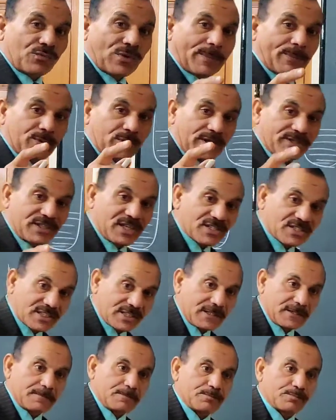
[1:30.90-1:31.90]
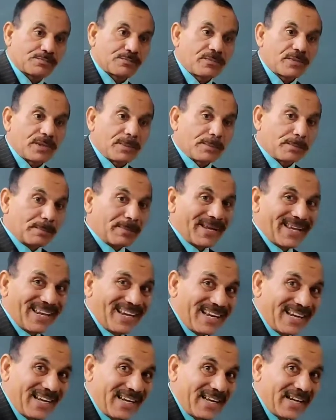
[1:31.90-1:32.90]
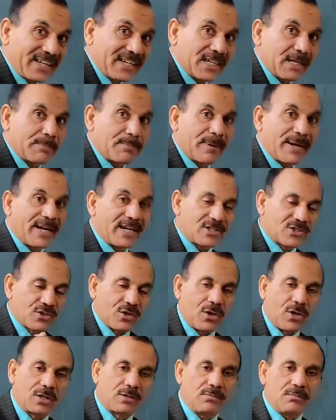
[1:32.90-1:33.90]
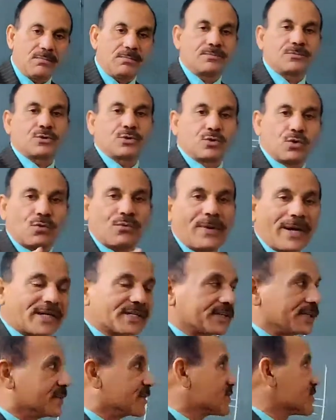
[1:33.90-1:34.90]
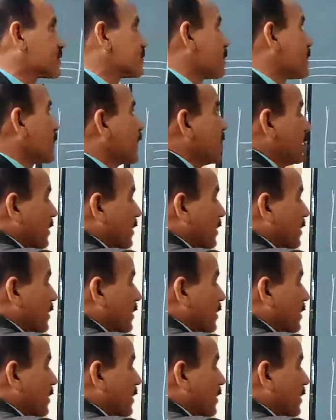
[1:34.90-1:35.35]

vaporization mainly depends on two factors.